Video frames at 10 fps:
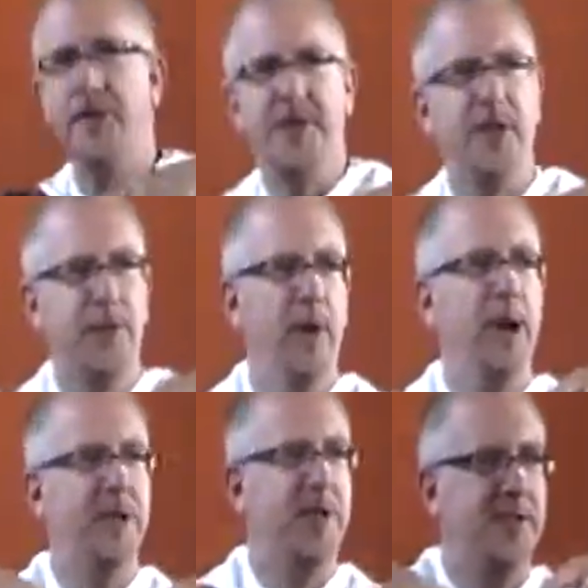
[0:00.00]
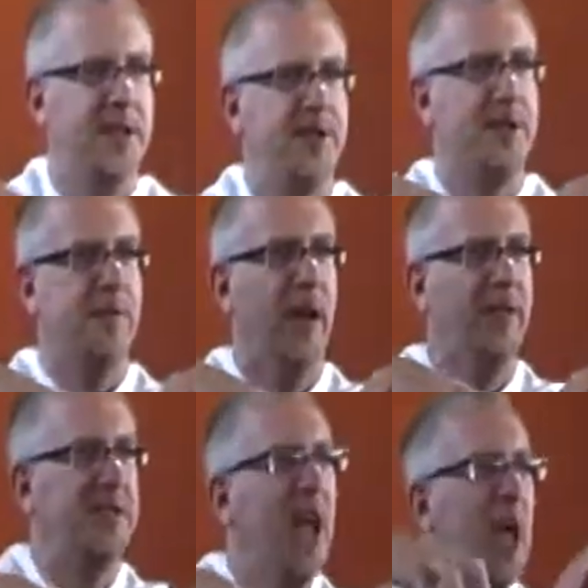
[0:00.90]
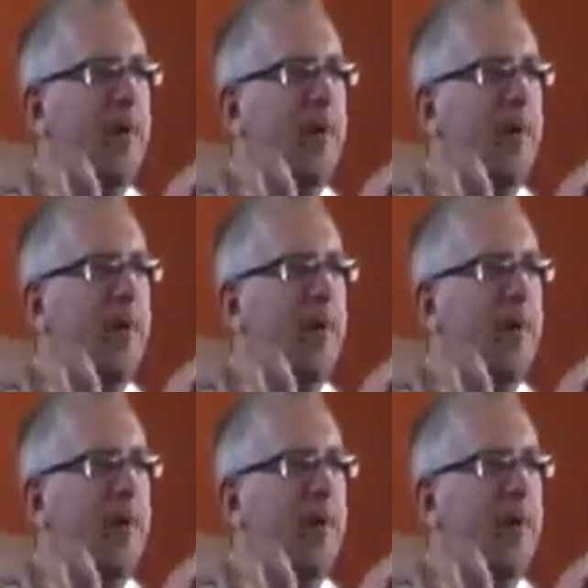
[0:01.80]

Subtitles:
in those situations, sisters and brothers,